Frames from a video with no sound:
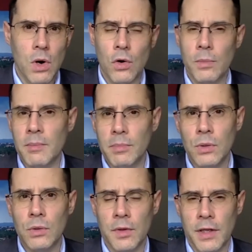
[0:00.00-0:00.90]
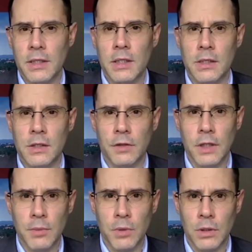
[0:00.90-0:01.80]
imbued with ideas of
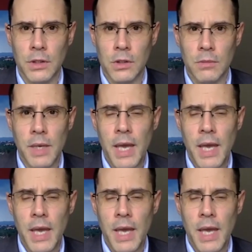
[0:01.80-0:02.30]
liberalism